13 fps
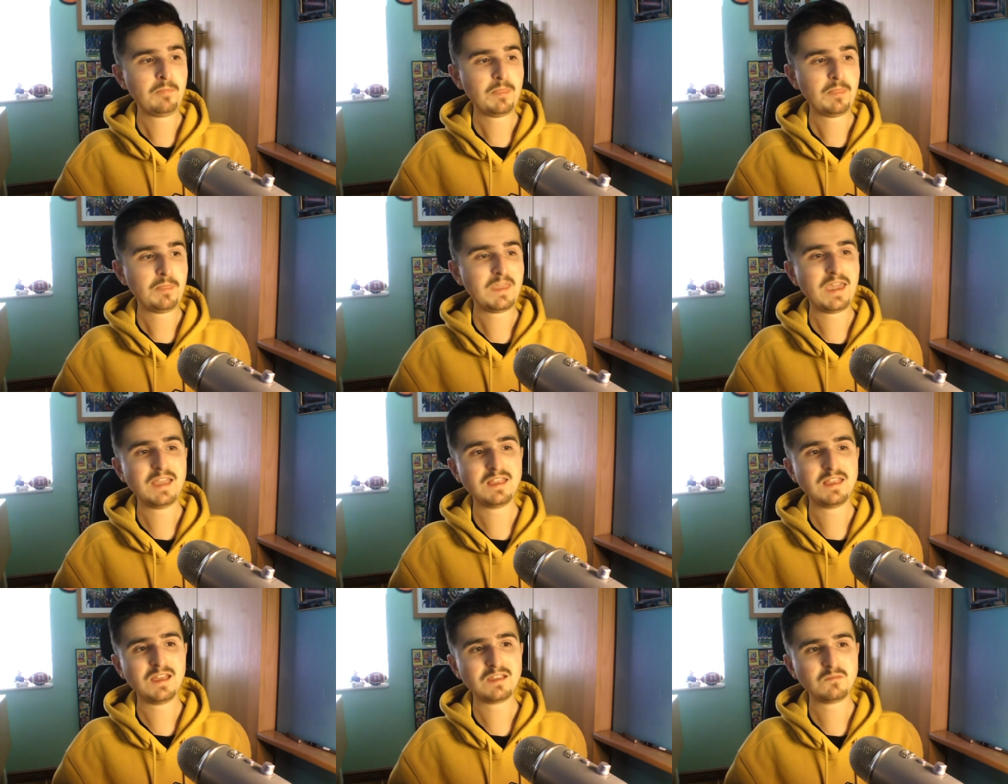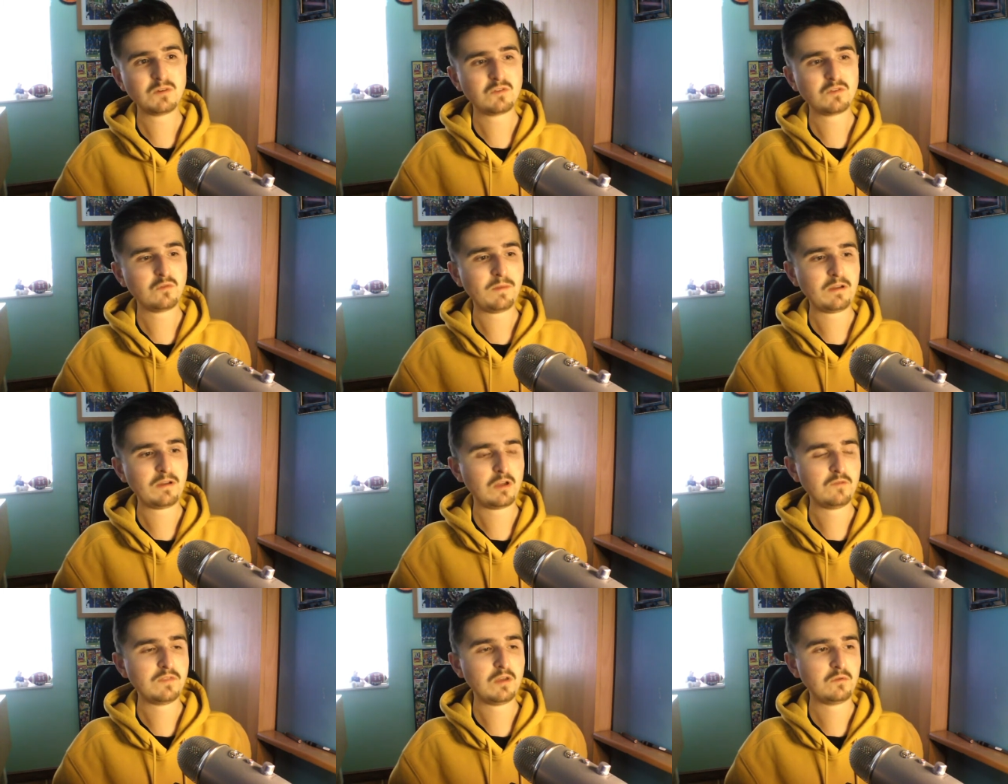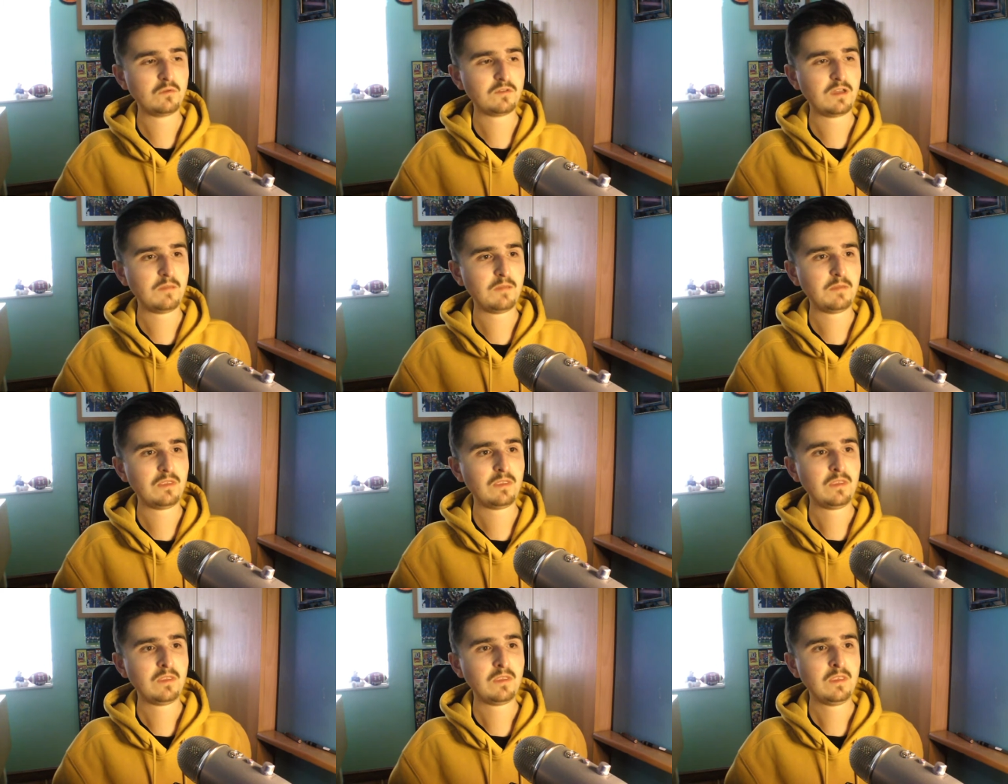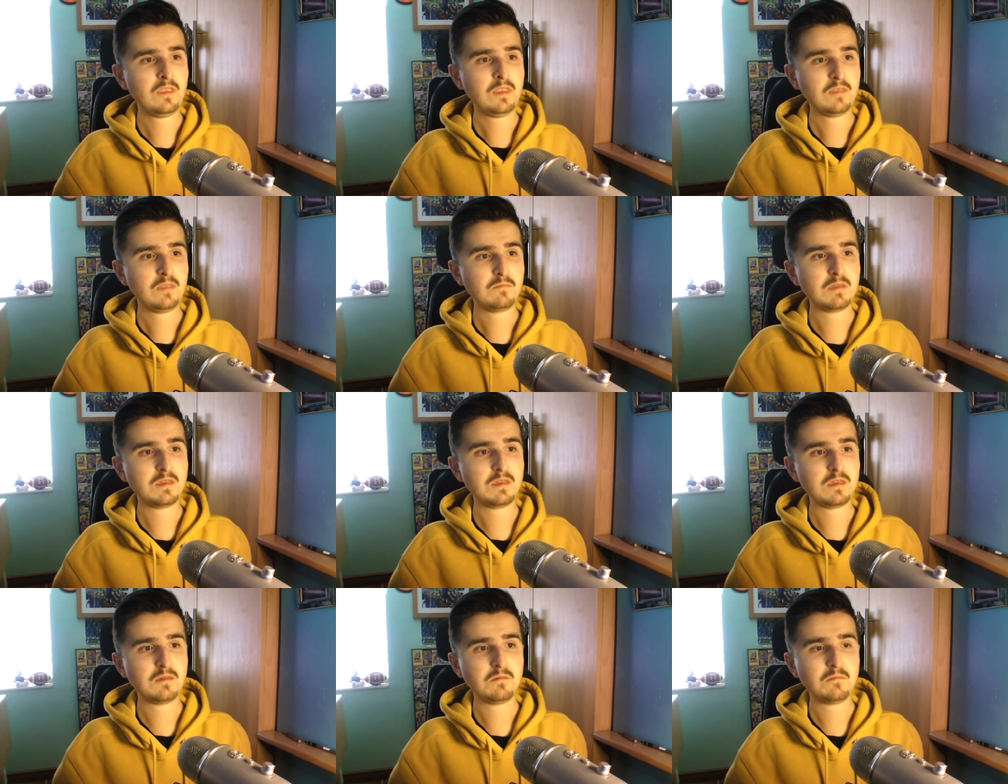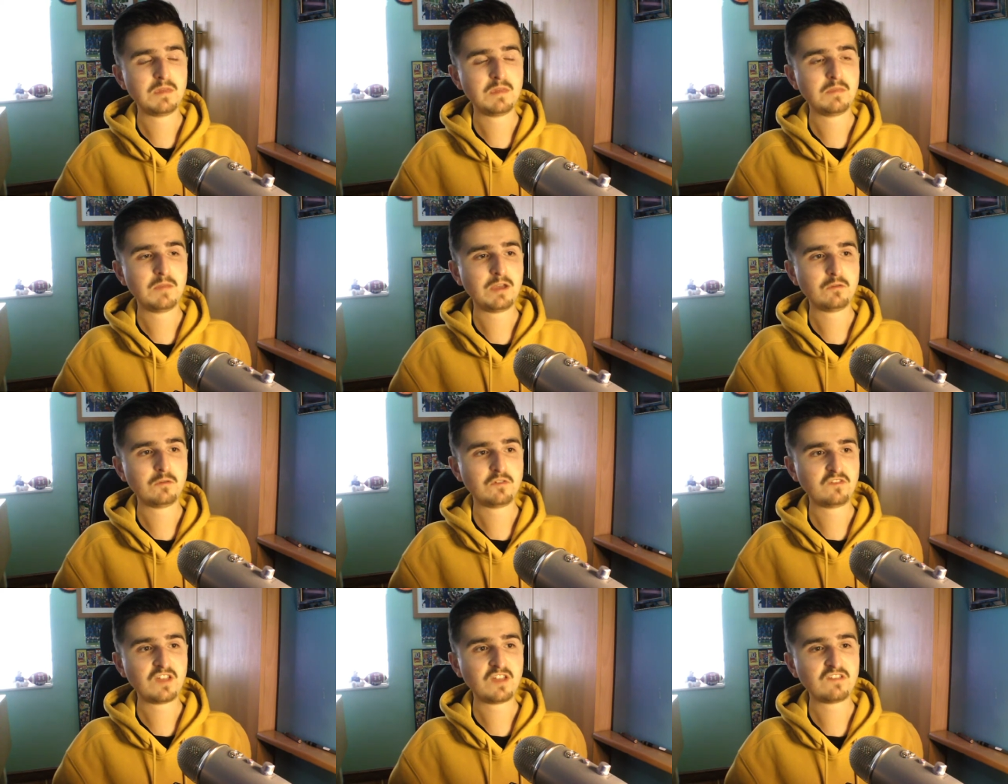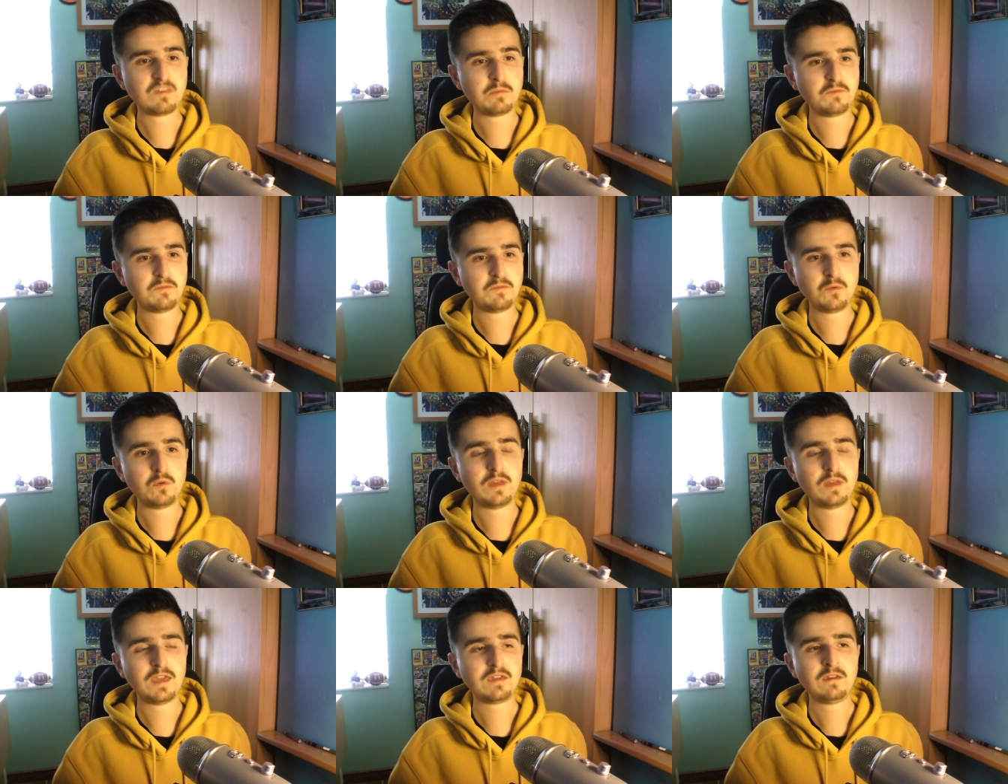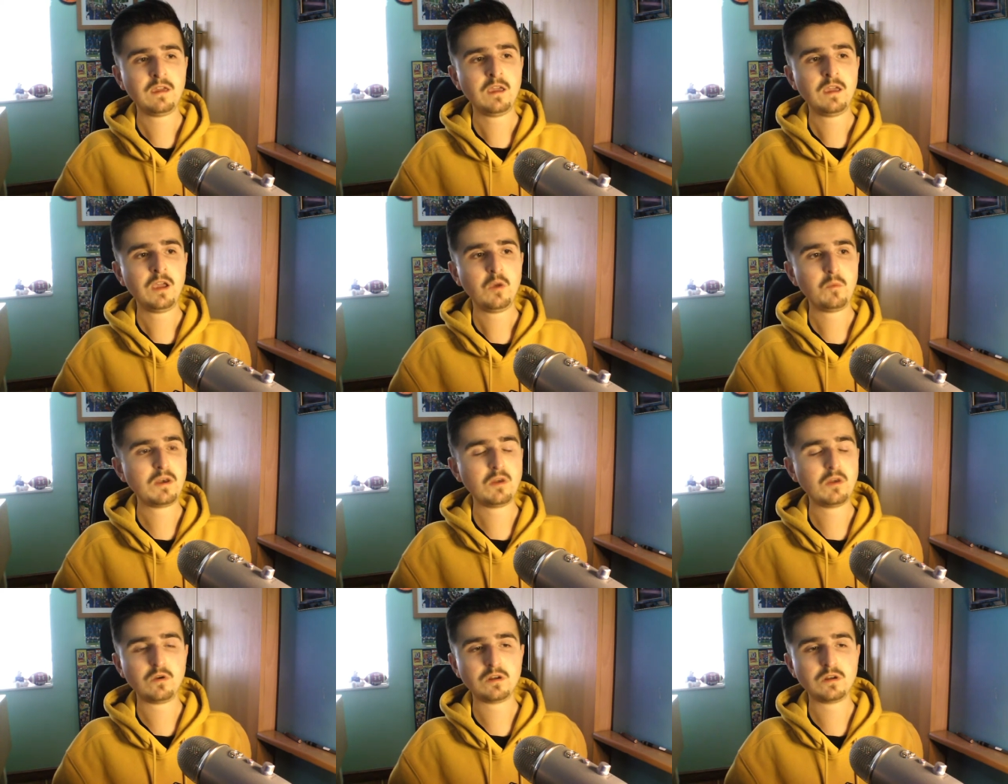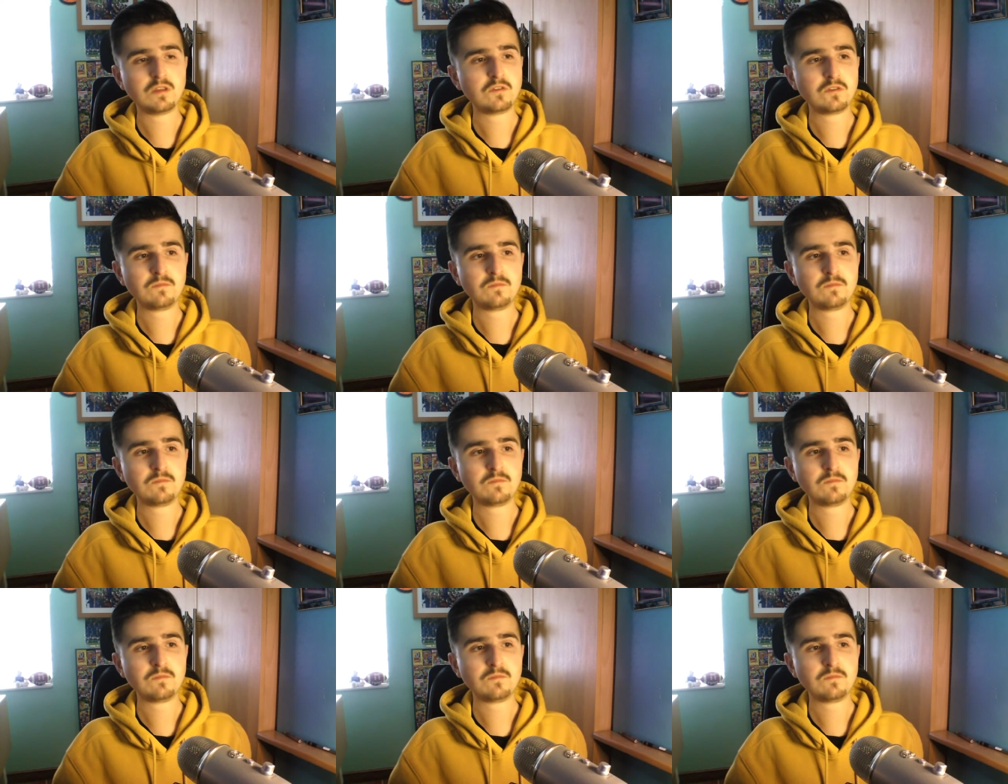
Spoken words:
yeah, I didn't want to talk about COVID the whole time. And me and Michael discussed it before. Like, we're not going to